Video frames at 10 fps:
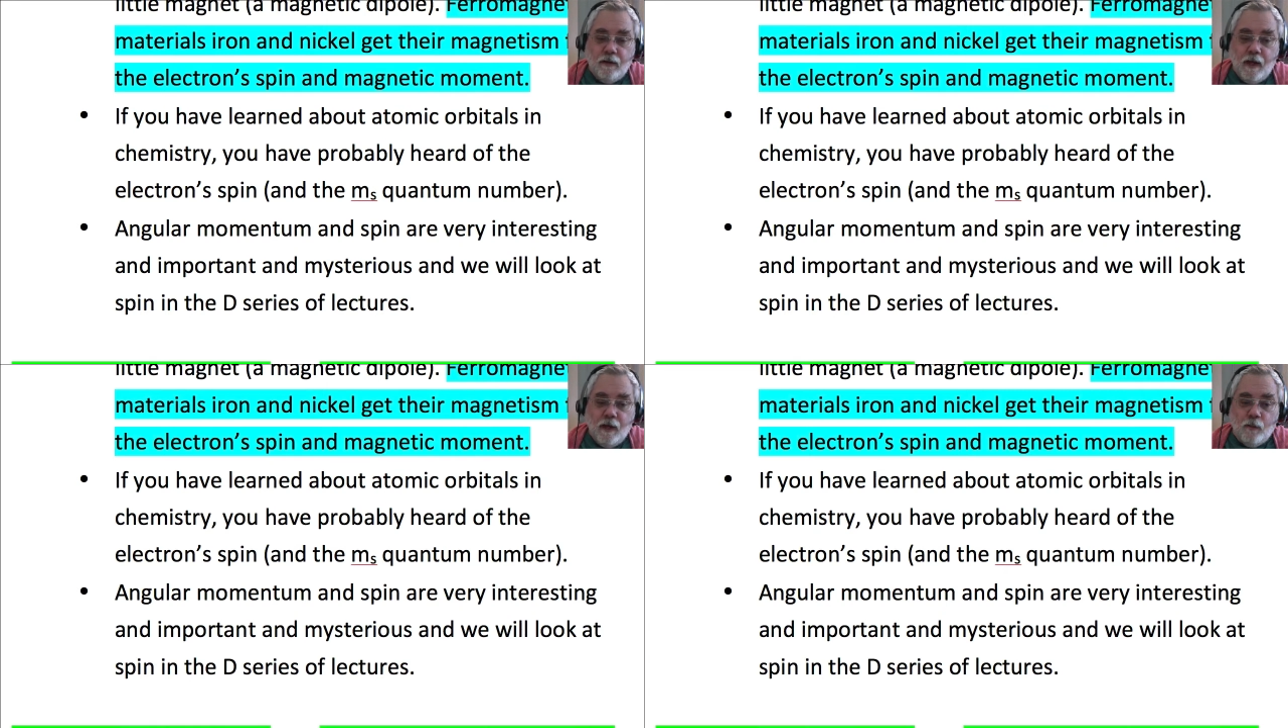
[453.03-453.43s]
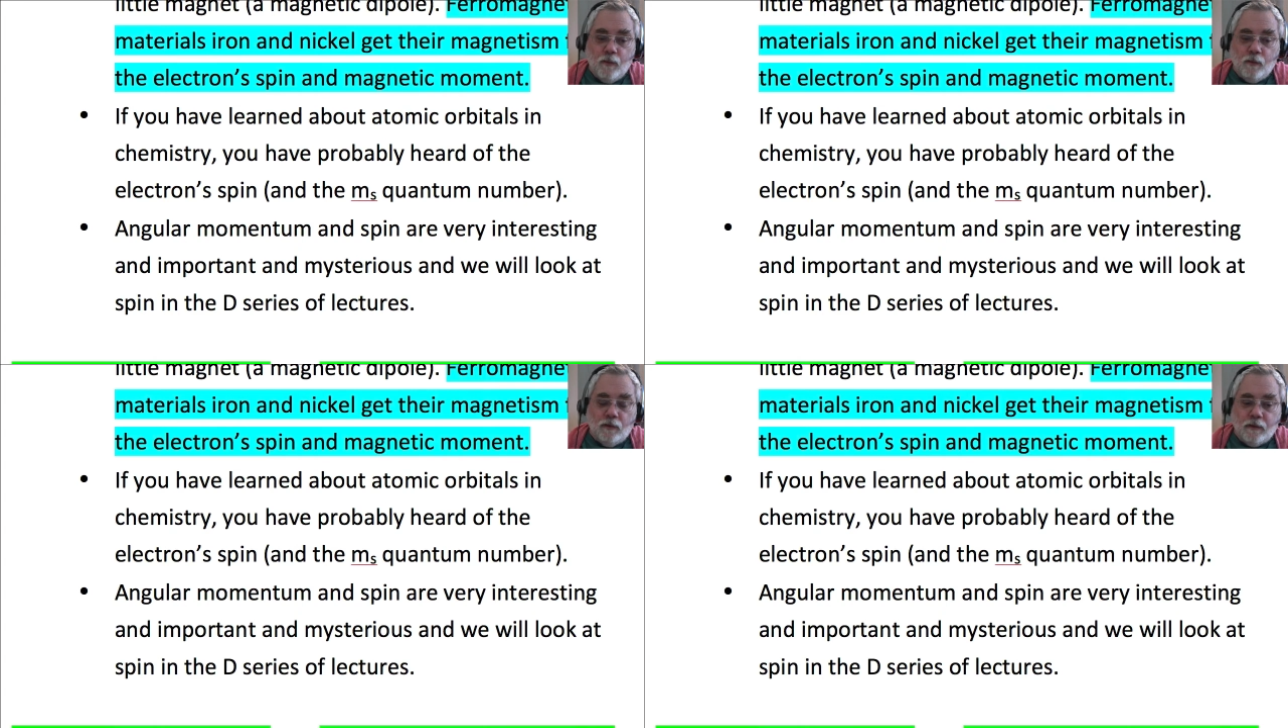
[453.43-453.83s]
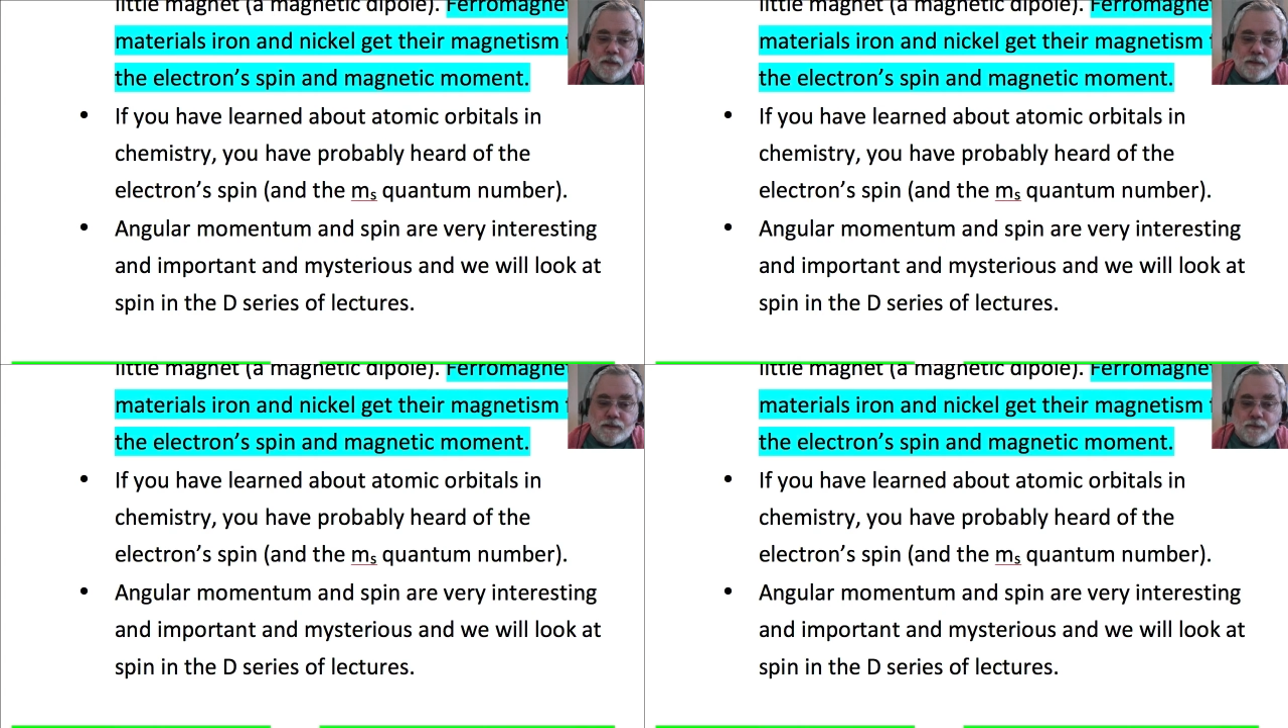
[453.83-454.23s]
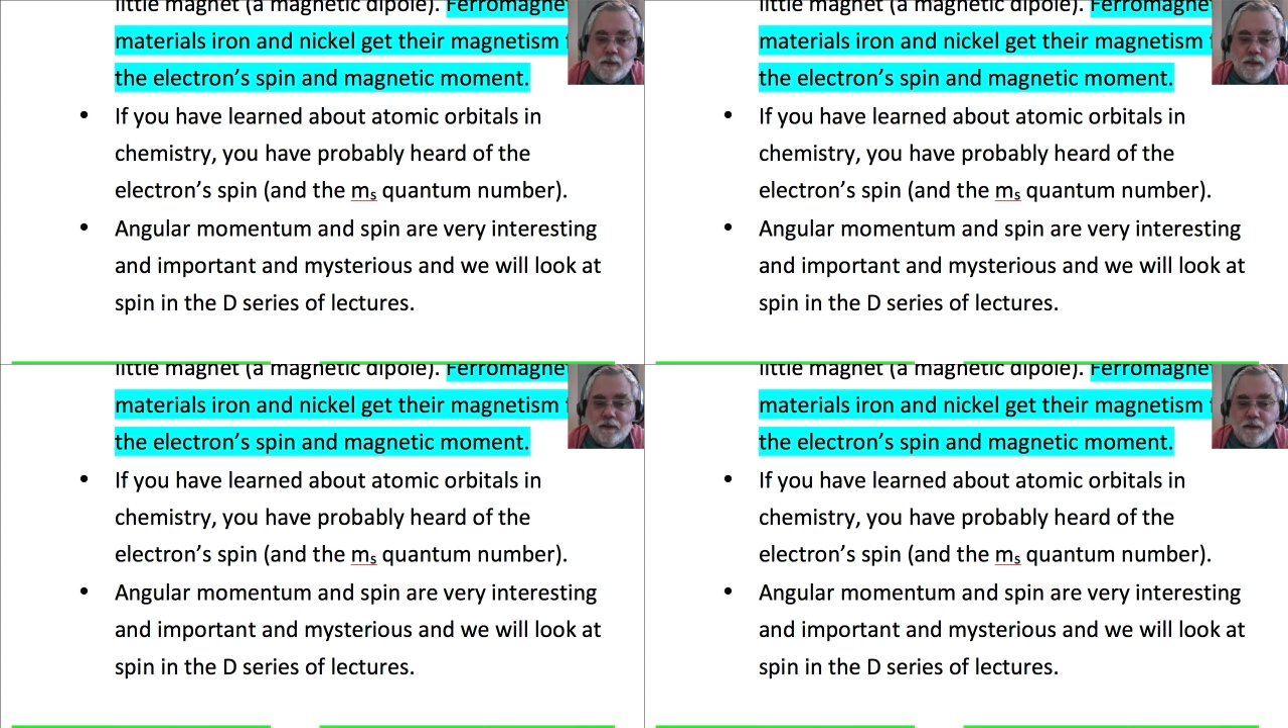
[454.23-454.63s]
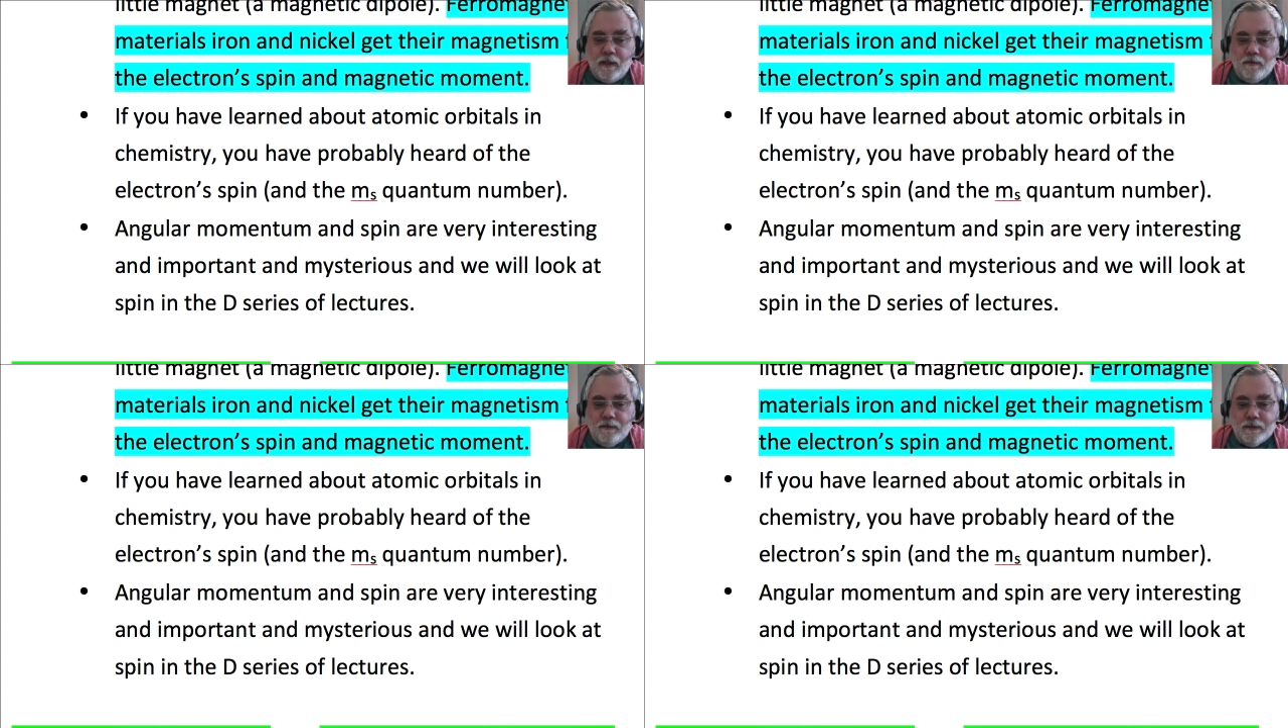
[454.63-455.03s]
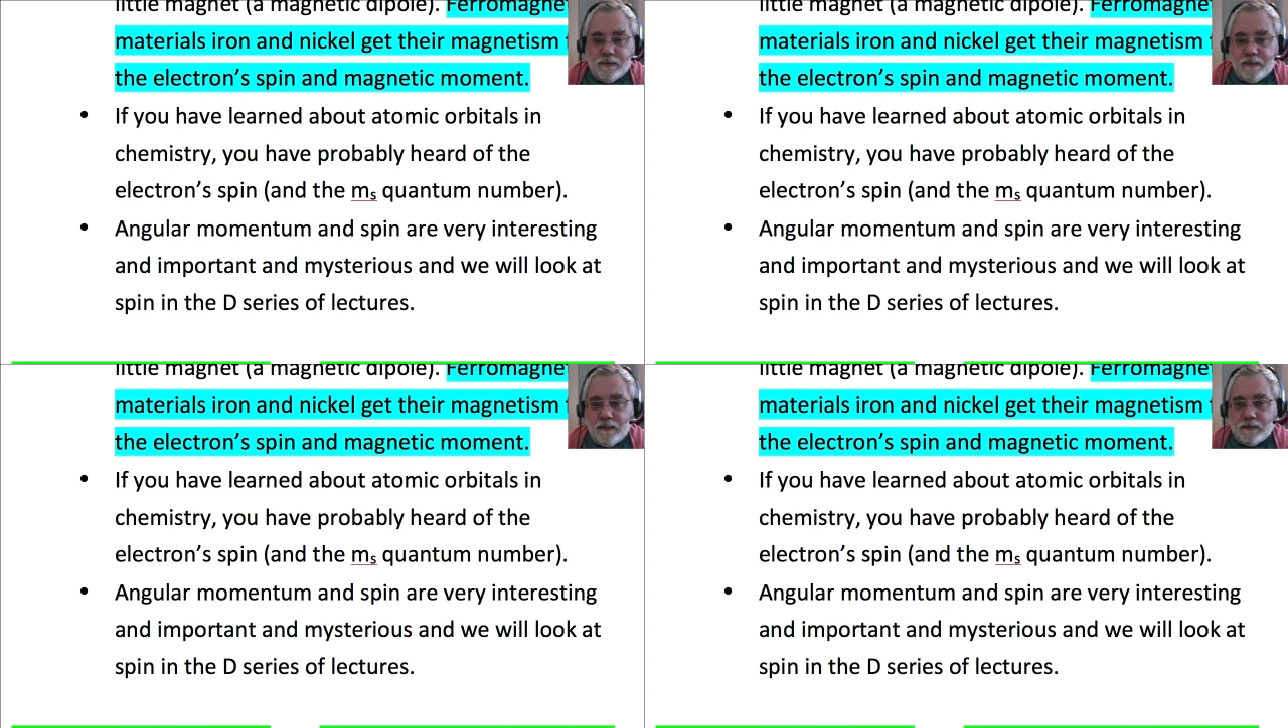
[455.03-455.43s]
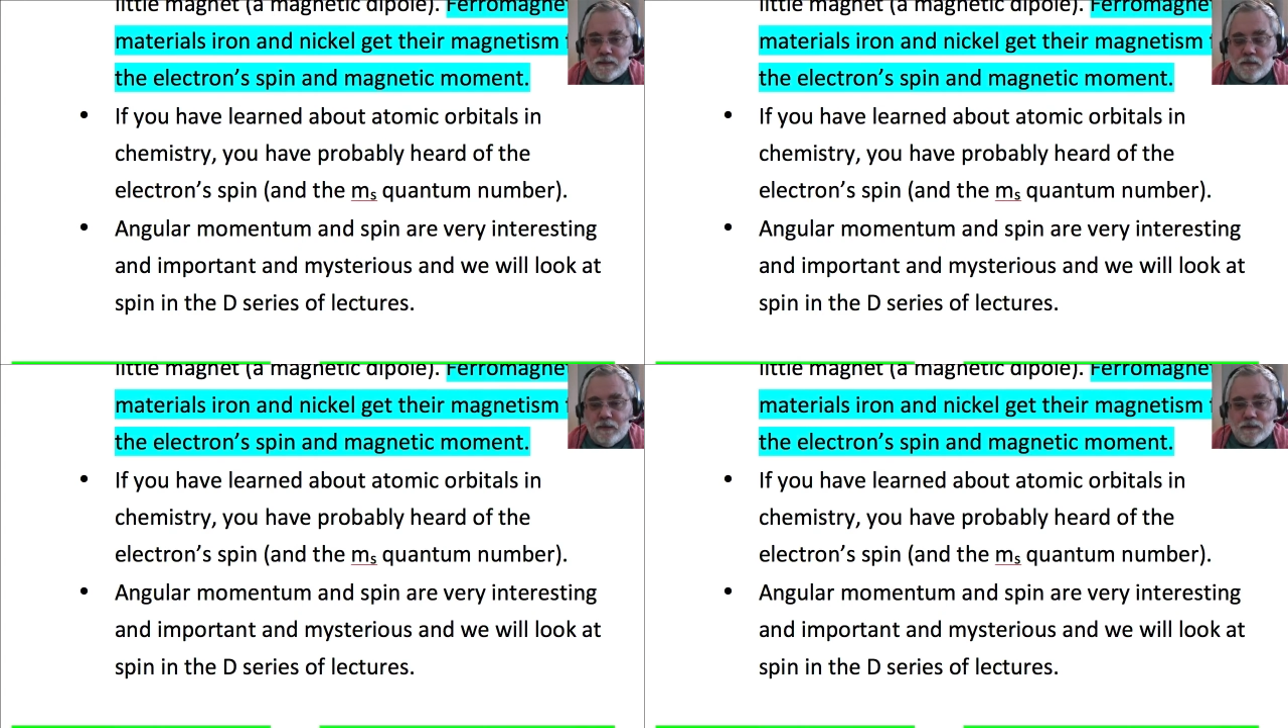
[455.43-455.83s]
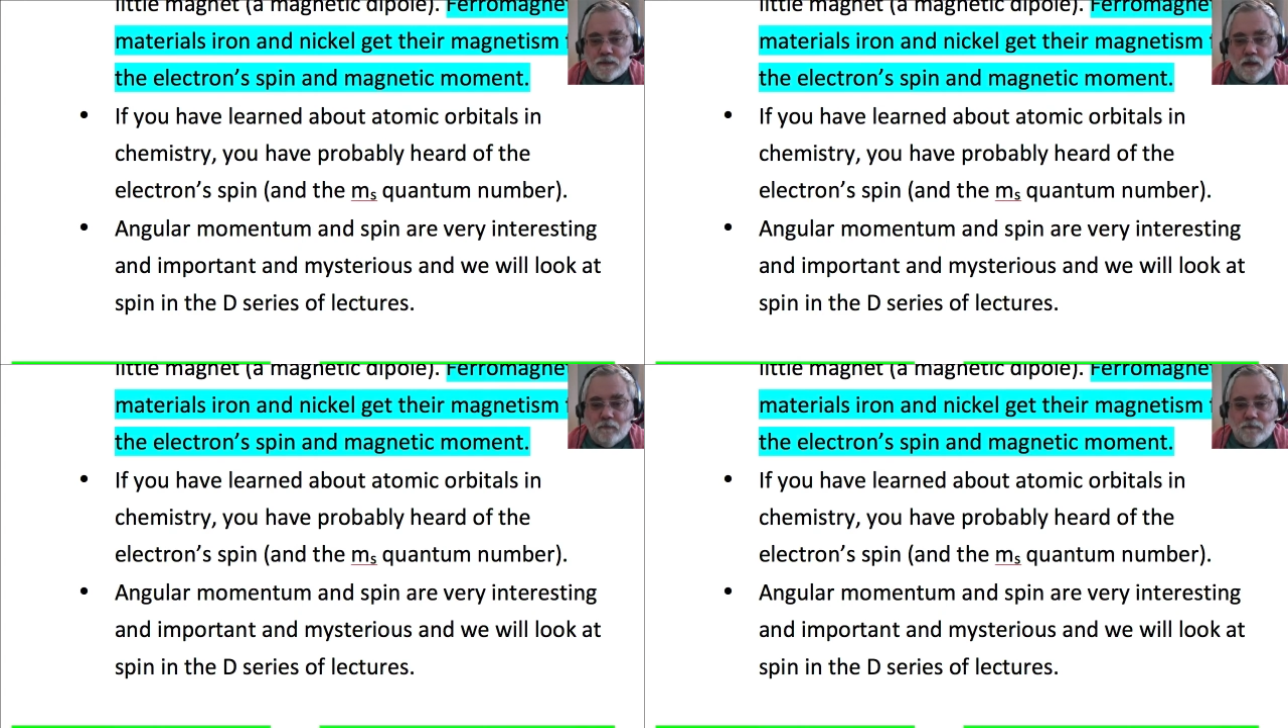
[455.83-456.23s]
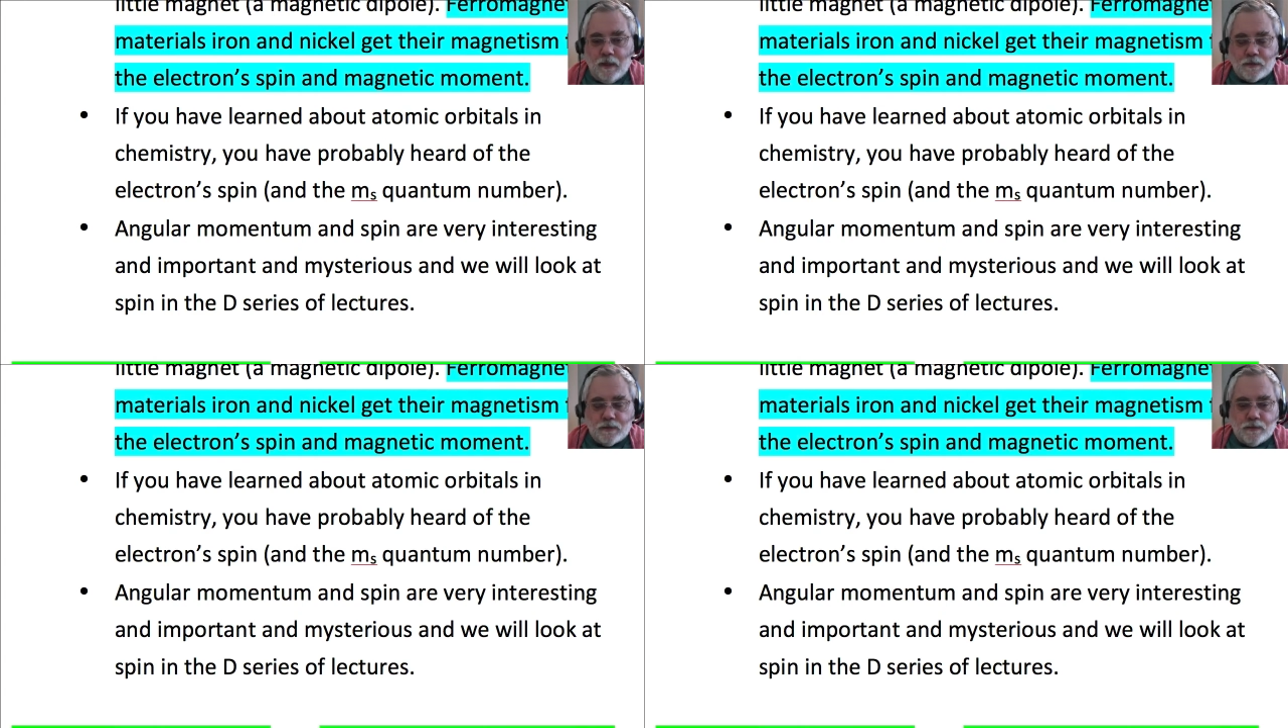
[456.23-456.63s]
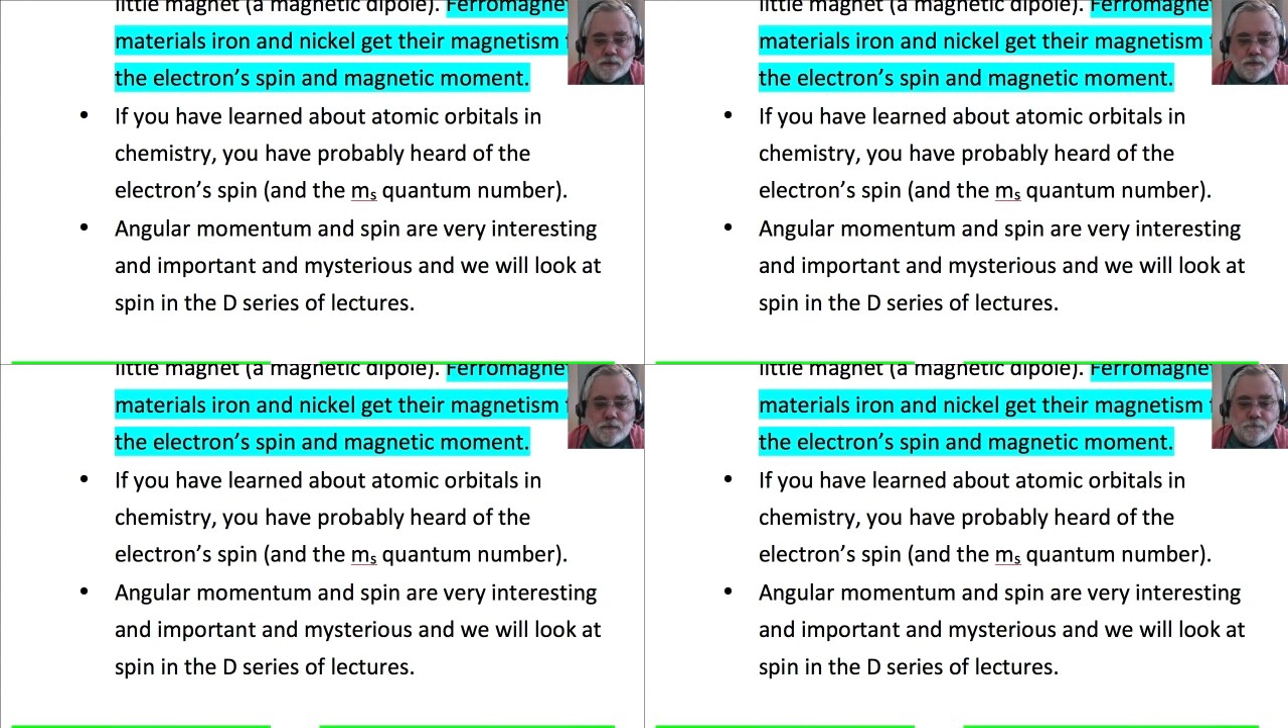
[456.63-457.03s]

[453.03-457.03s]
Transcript: and we will look at spin in the D series of lectures.